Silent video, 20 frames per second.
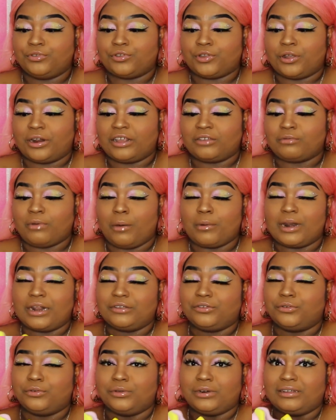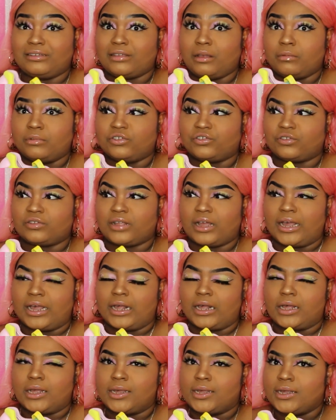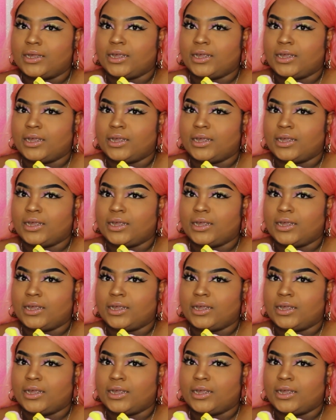so that's why when I saw these I was just like,